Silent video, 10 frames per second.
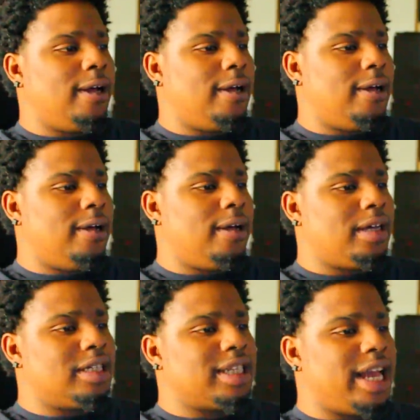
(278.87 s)

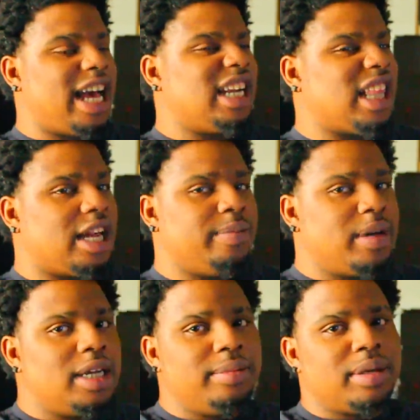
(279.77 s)
because they got a lot of
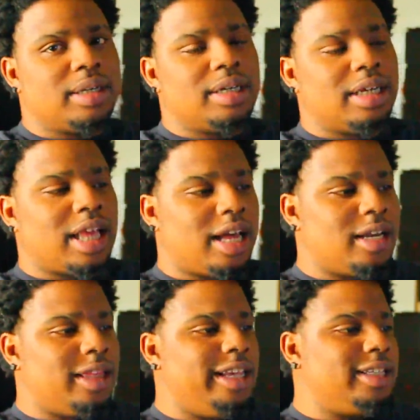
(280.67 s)
money, but a lot
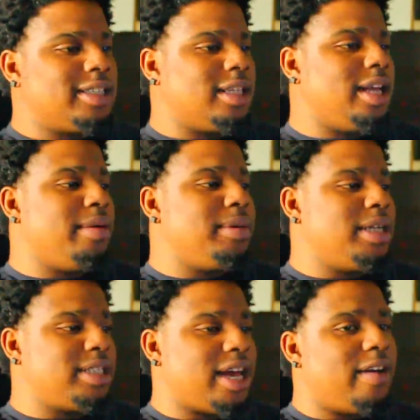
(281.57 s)
of these
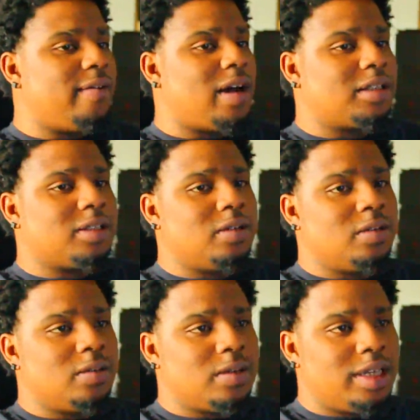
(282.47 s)
celebrities have
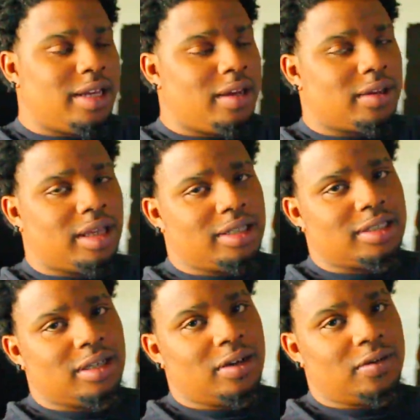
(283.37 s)
also killed
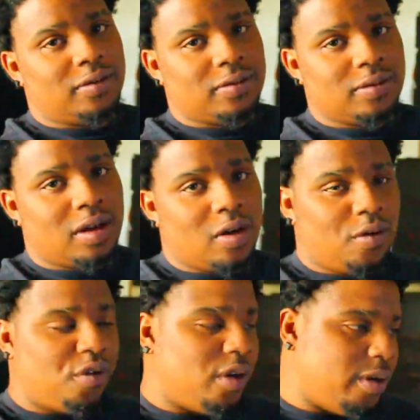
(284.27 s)
themselves
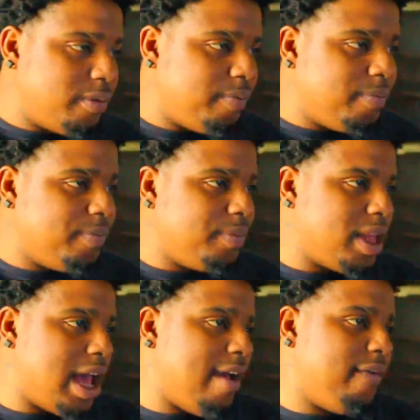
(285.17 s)
over
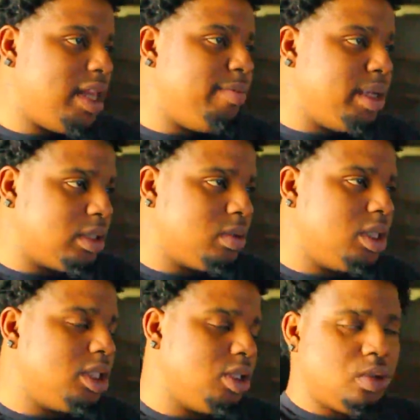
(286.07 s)
having
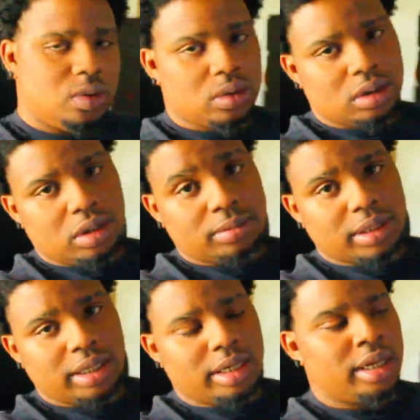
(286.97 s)
mental issues, you know what I'm
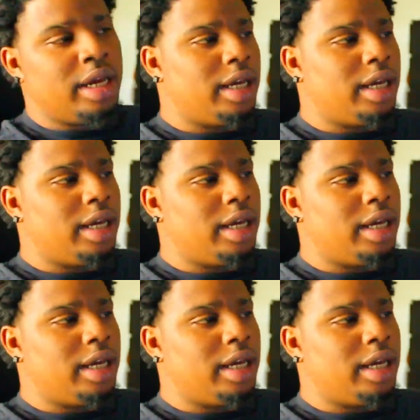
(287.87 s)
saying?